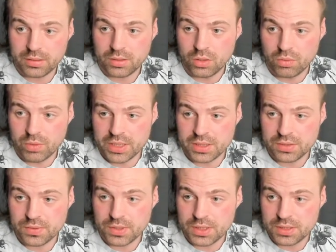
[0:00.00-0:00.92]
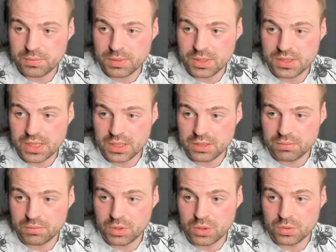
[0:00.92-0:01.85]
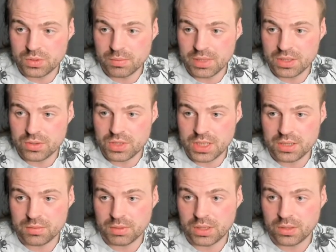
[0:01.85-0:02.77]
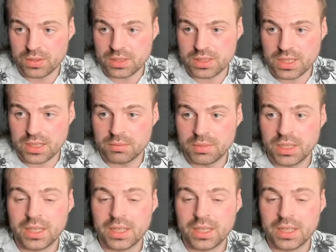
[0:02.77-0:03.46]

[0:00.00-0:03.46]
horrendous for this because they use them interchangeably all the time.